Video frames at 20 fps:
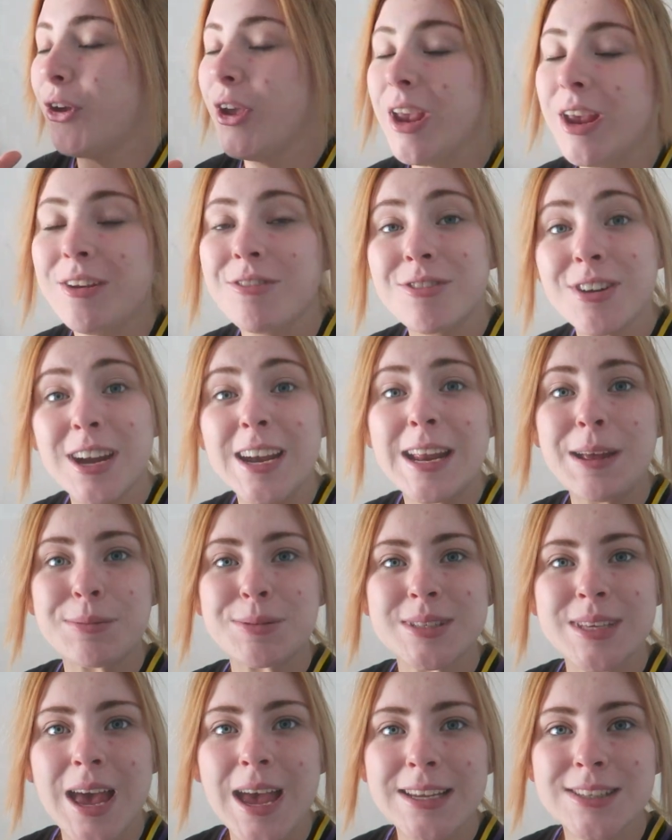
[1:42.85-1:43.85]
really
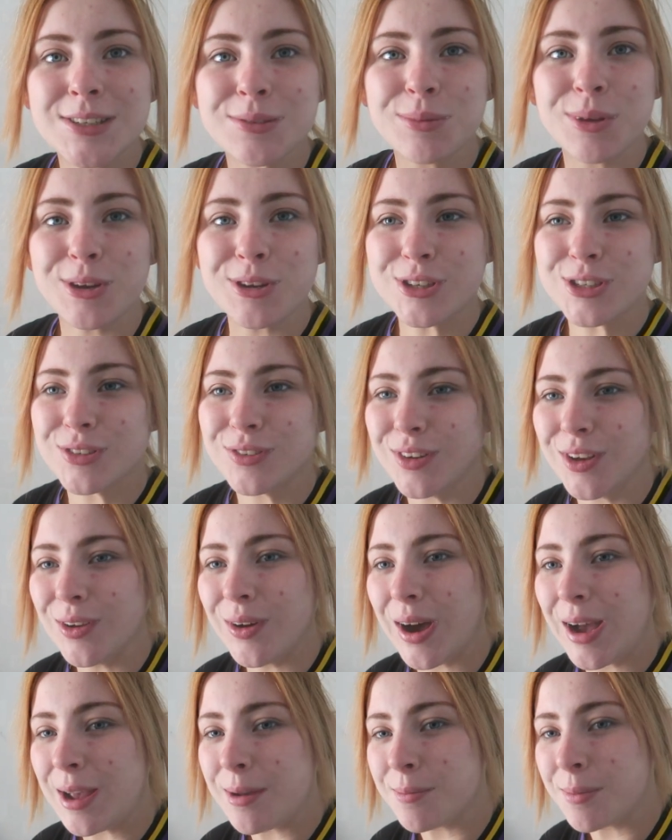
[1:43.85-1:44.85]
upset to be honest with
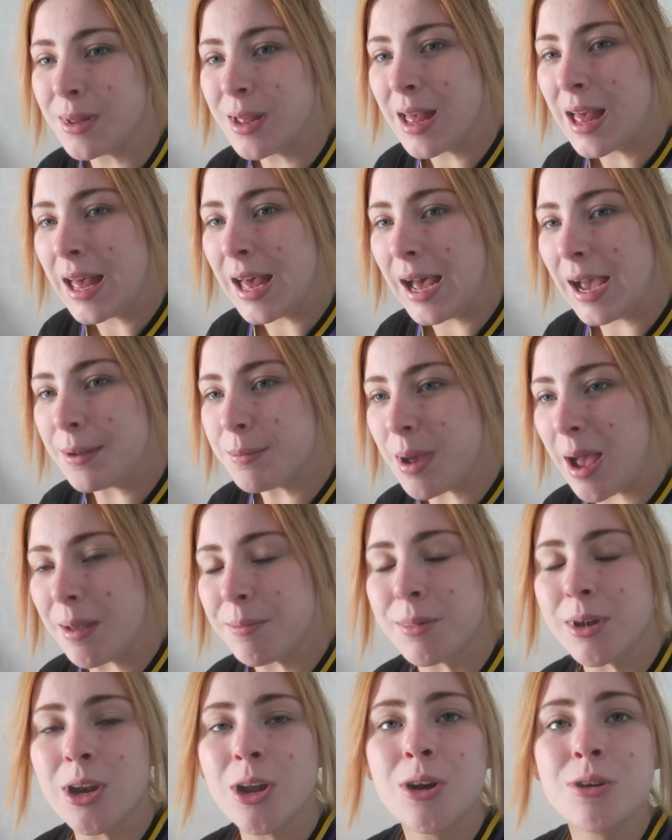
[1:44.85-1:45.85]
you. I am I'm
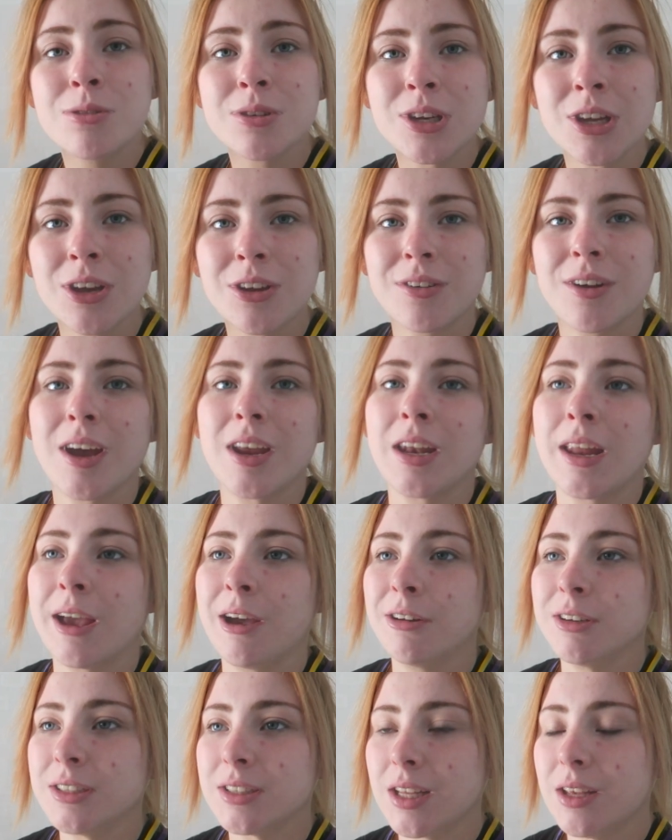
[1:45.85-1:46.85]
I'm alone here right
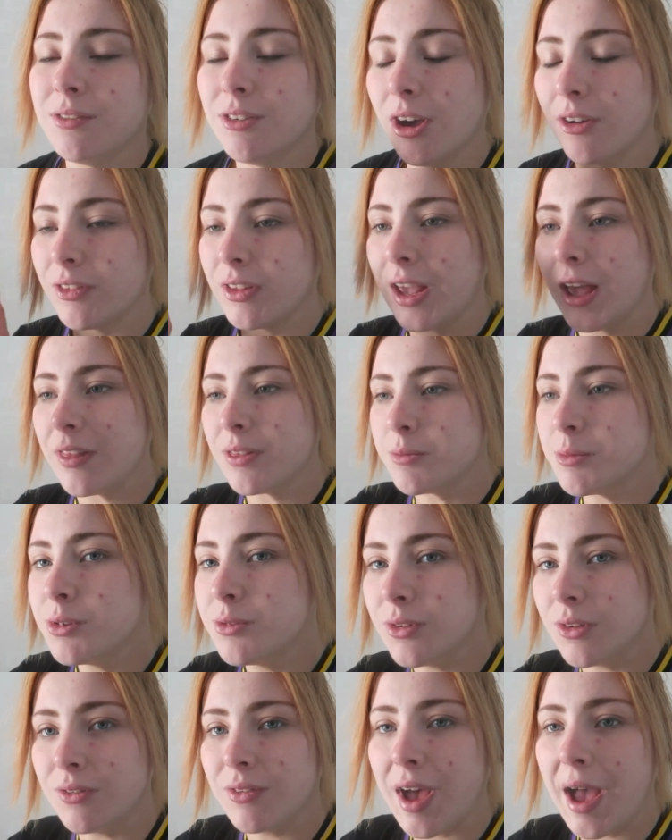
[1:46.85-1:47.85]
now because they've gone to get the
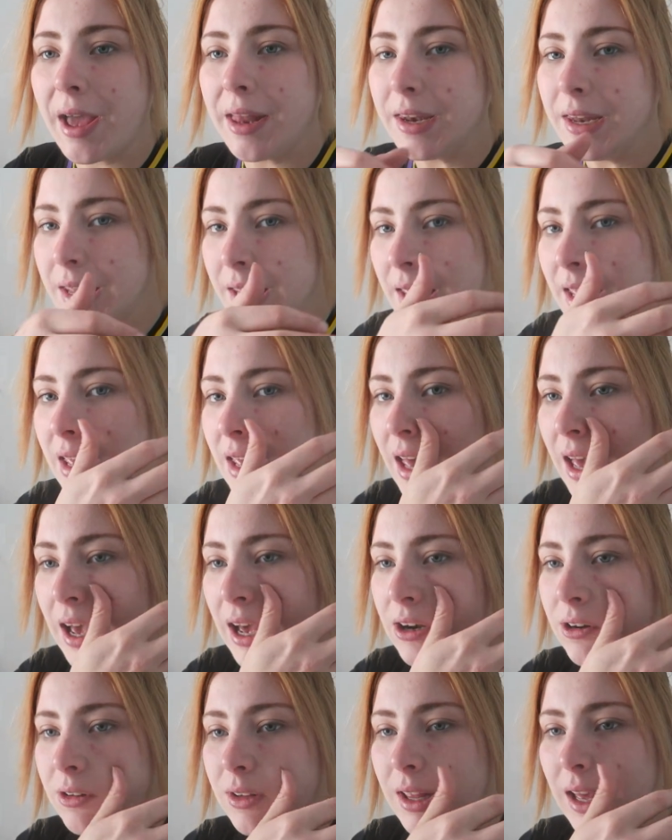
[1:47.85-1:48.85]
moving van
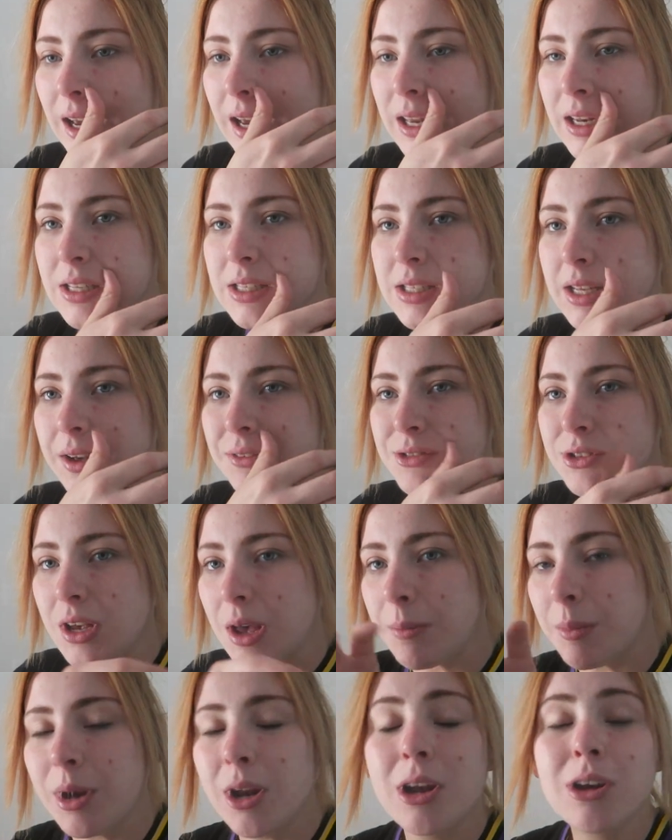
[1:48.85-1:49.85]
and all that kind of stuff.
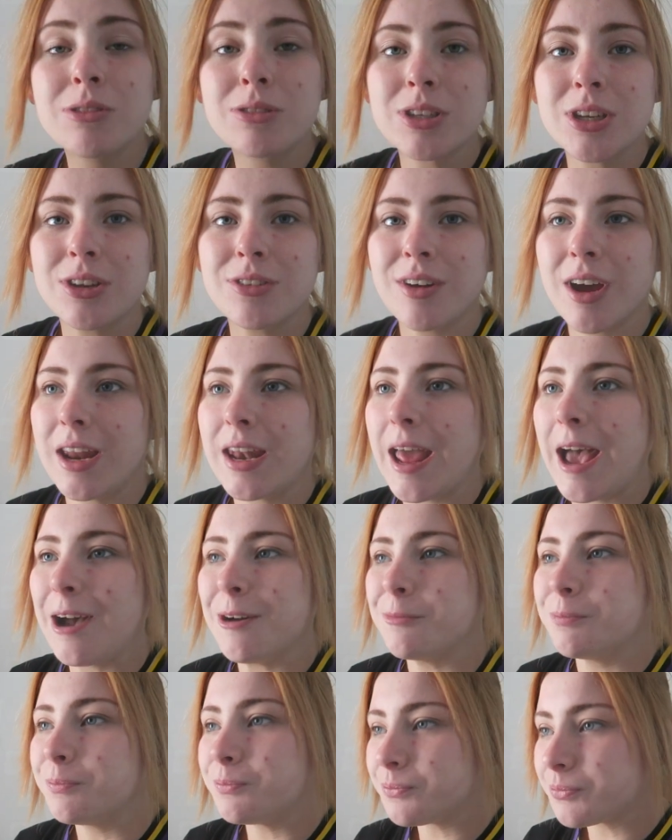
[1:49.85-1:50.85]
So I'm alone here right
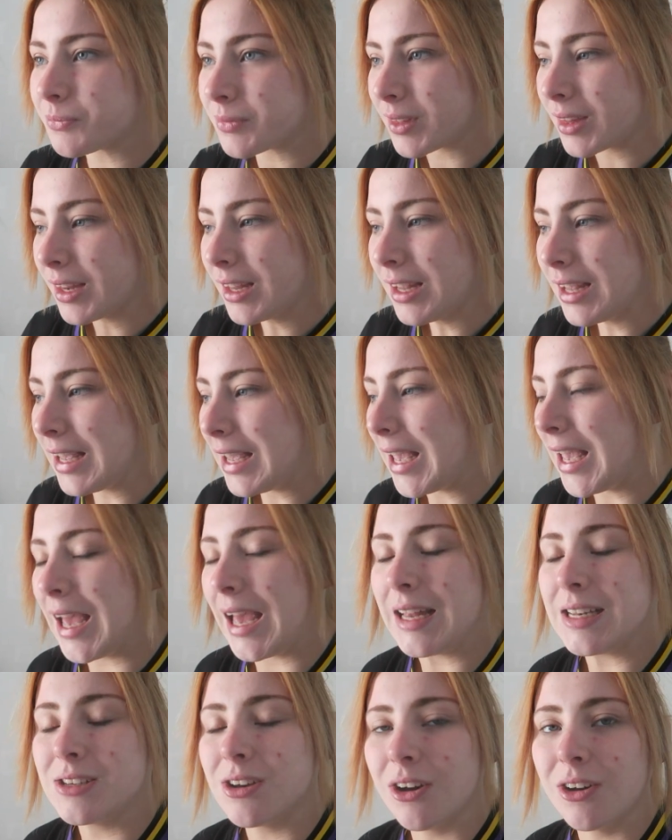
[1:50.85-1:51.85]
now.
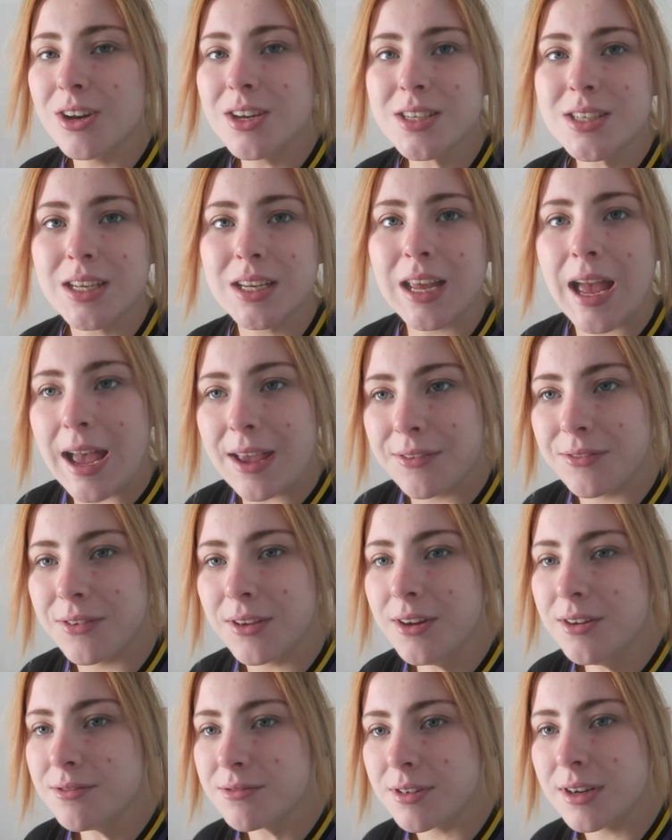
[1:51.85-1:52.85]
And honestly, I
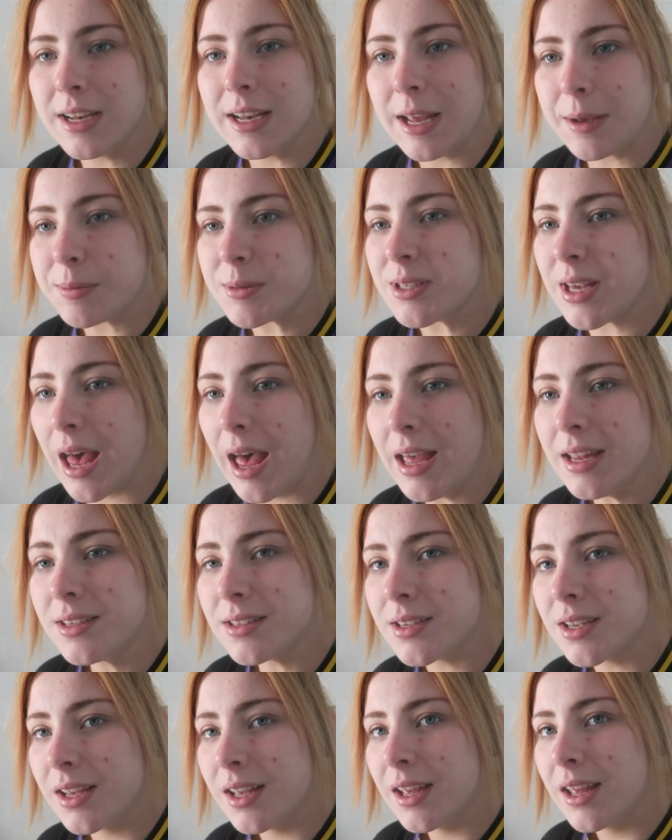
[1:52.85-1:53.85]
feel really
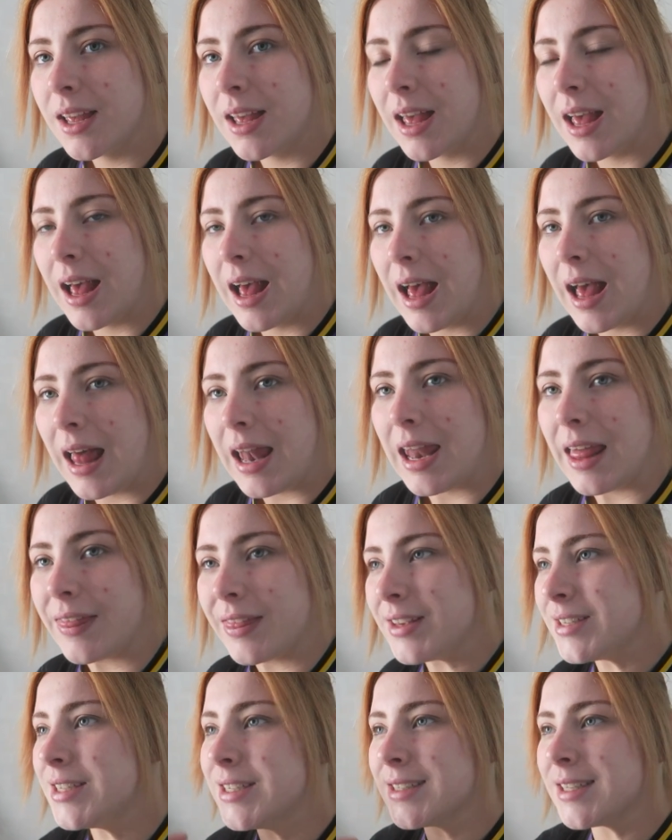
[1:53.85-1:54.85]
upset
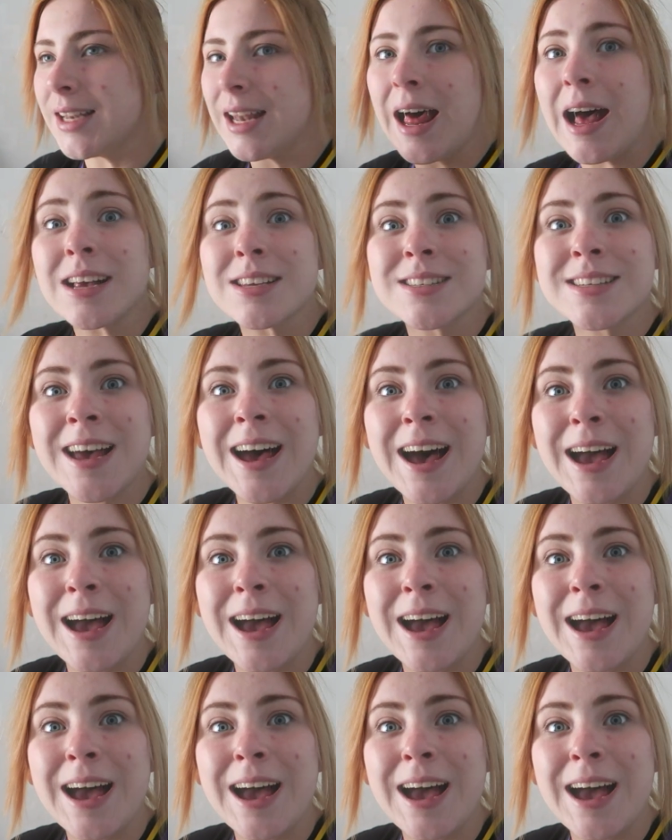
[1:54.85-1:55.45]
like this is the last